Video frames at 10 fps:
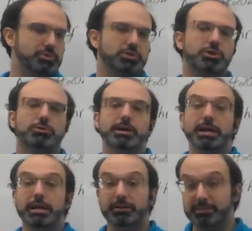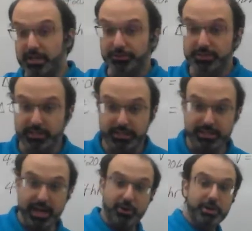So if south is like
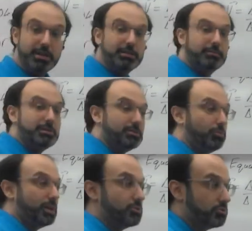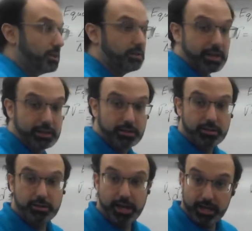down, that means that we can treat it like
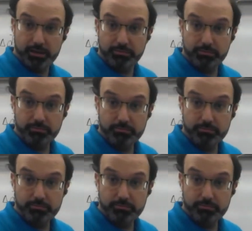a negative.